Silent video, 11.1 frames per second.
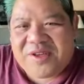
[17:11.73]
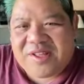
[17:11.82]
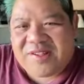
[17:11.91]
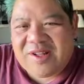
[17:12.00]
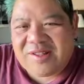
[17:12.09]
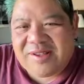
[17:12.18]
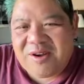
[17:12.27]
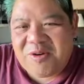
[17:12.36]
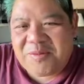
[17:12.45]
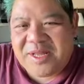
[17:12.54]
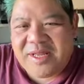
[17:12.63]
It's not
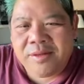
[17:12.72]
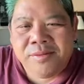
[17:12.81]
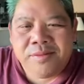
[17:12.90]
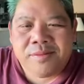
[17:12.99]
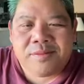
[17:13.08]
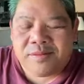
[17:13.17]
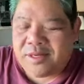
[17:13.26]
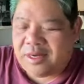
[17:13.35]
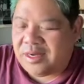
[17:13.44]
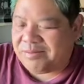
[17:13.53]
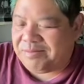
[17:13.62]
terribly,
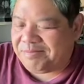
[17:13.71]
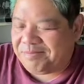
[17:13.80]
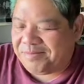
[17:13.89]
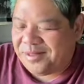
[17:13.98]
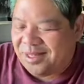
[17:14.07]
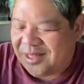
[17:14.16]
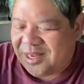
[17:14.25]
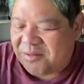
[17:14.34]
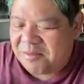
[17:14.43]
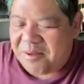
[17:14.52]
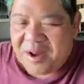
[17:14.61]

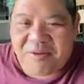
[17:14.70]
bad.